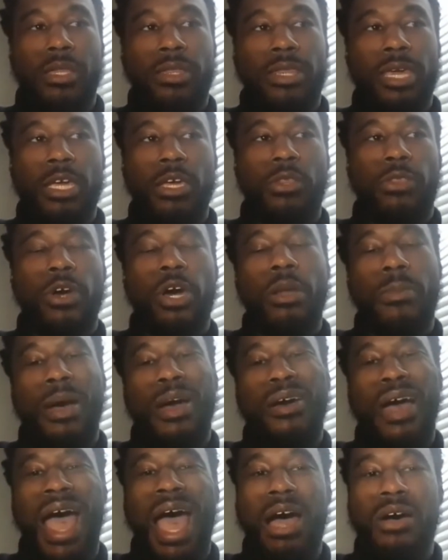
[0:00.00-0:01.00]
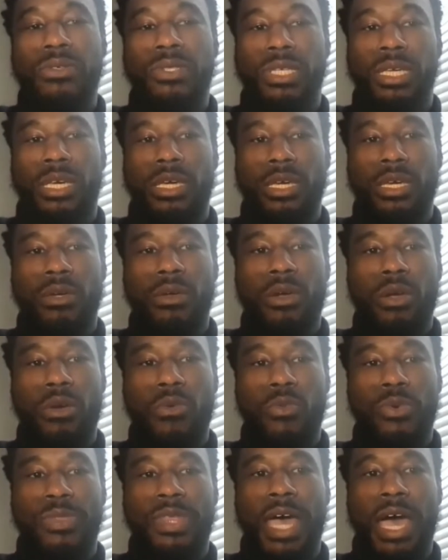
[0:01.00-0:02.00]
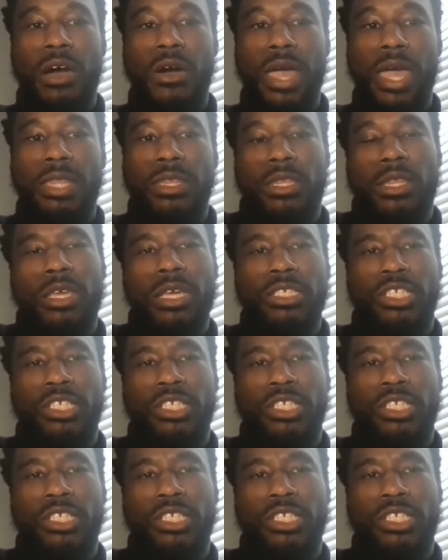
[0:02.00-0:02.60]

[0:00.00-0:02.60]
thought about housing without and